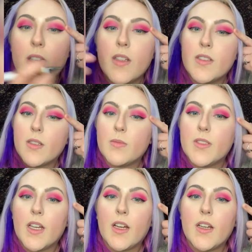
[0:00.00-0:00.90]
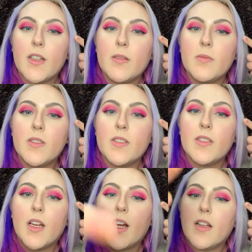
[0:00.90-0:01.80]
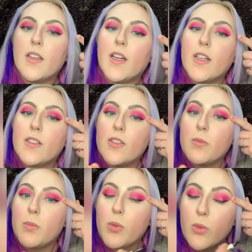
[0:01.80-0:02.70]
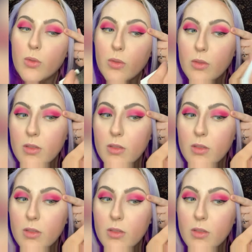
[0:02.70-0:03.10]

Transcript: Sometimes I like to pull